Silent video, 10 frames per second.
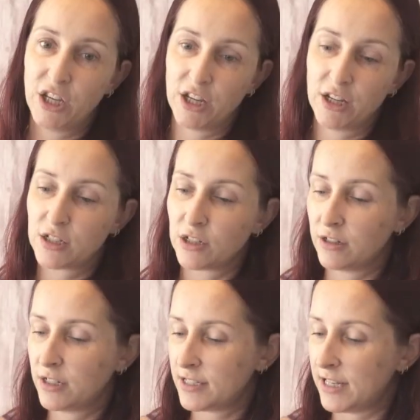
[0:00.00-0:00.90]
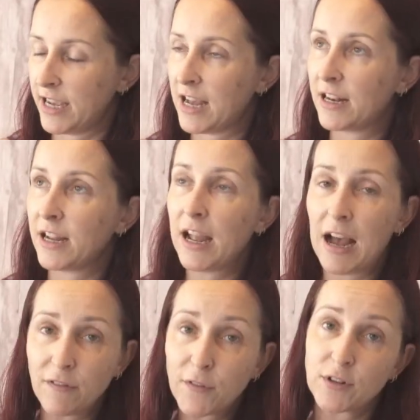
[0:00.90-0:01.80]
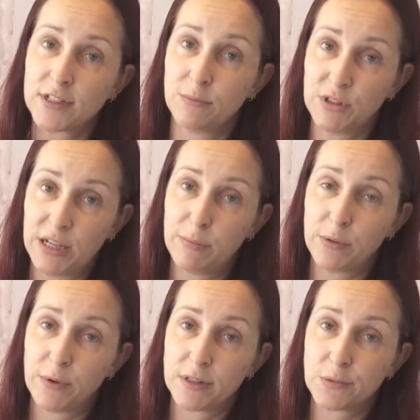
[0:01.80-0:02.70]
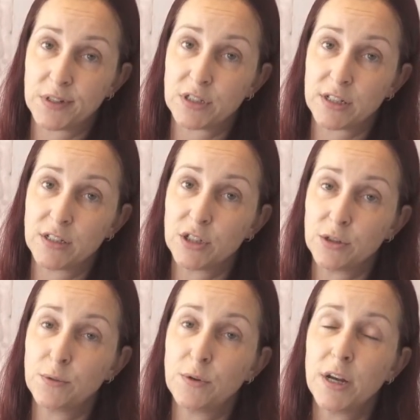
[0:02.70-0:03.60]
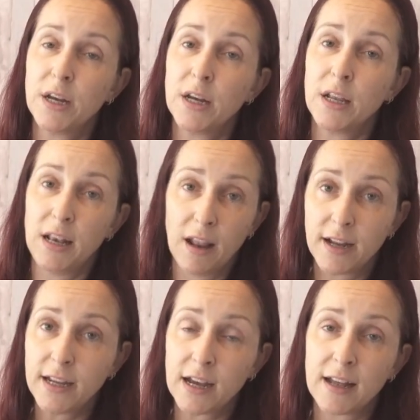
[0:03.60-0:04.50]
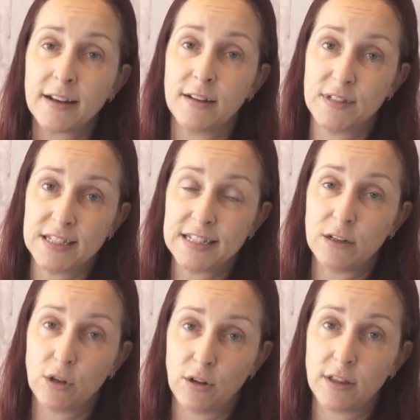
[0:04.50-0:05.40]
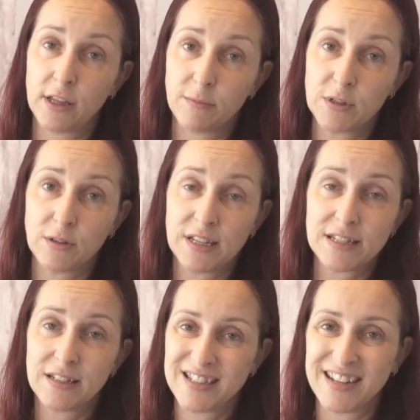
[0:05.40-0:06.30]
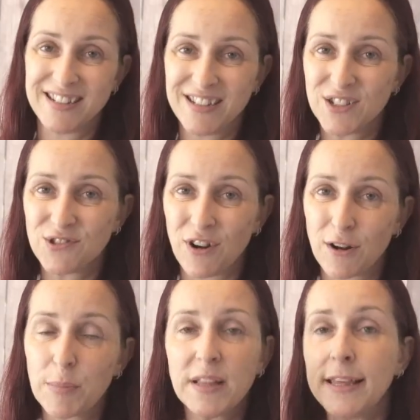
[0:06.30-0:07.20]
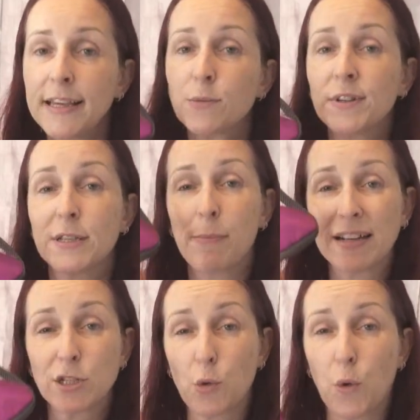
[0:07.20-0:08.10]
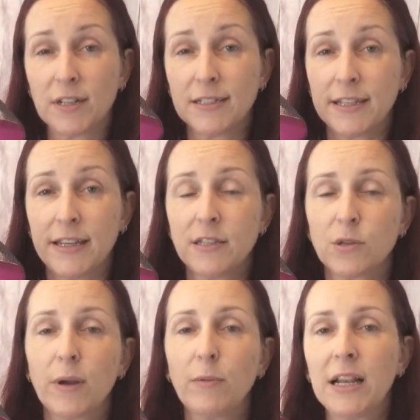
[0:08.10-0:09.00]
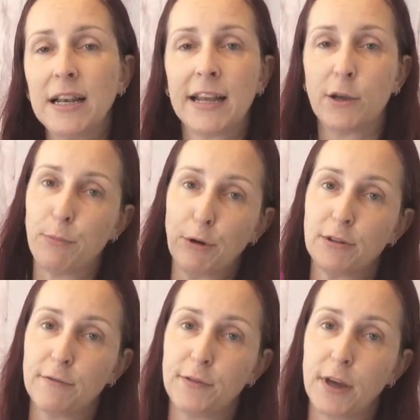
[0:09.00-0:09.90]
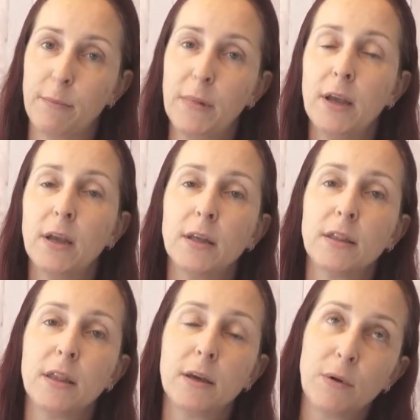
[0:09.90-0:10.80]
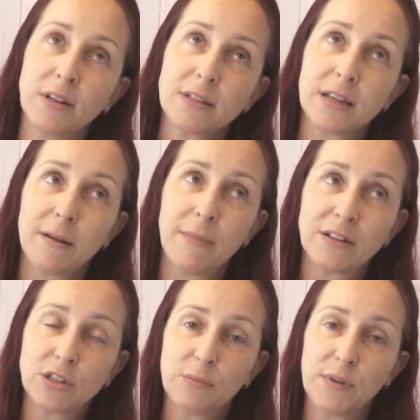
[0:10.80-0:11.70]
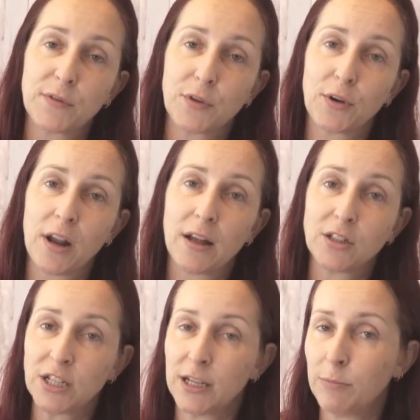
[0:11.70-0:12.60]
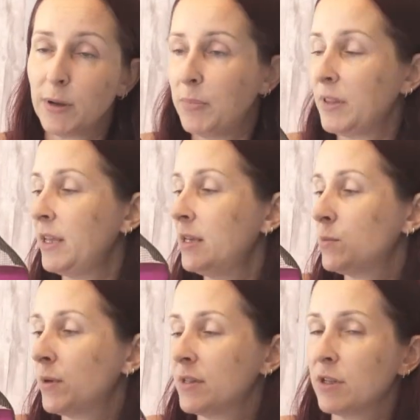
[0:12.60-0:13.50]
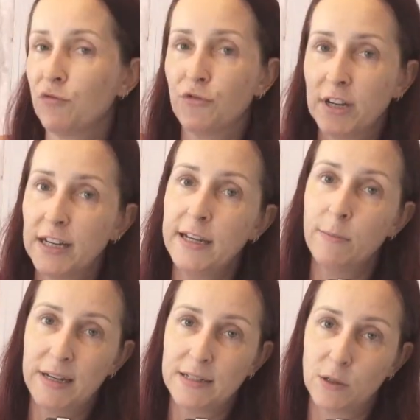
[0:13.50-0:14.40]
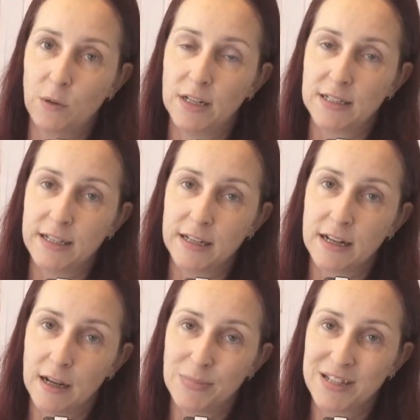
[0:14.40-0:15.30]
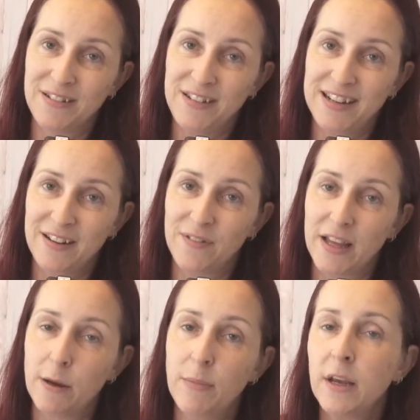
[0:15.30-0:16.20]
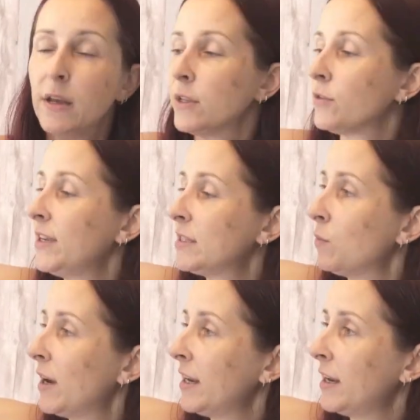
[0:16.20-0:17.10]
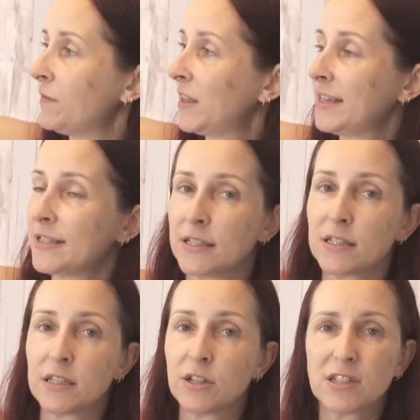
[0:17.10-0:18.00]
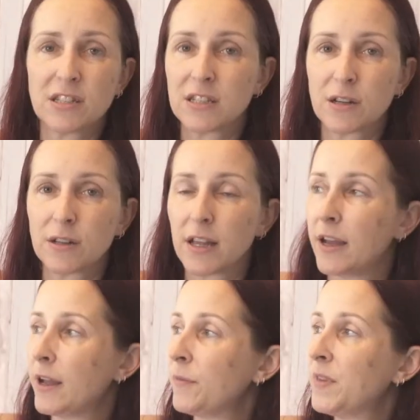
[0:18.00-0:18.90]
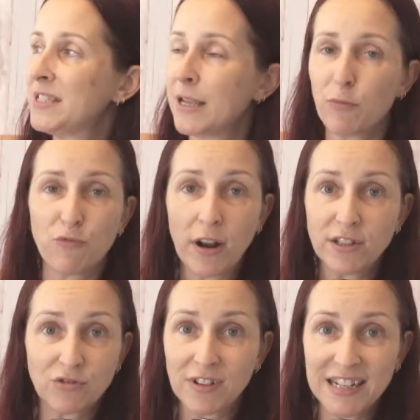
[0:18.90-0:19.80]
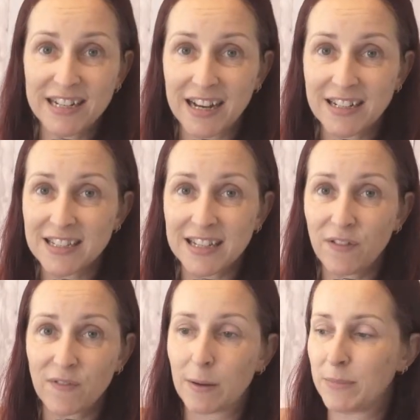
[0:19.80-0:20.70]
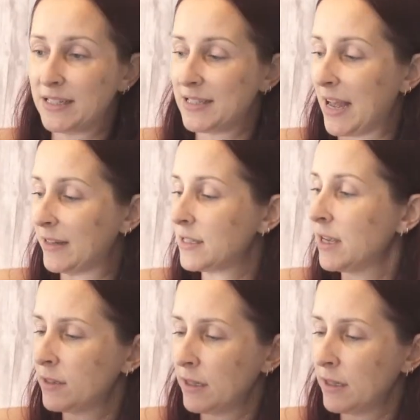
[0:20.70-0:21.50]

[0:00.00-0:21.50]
years, honestly. And I have got some cheaper ones, which I do like, and I've still got them. So they're still standing strong. But these ones are better quality. So I will link both of them. The ones that I mentioned before are cheaper, but these ones are really amazing quality and I absolutely love them. The reason why I love these is the zip runs really nicely, if that makes sense.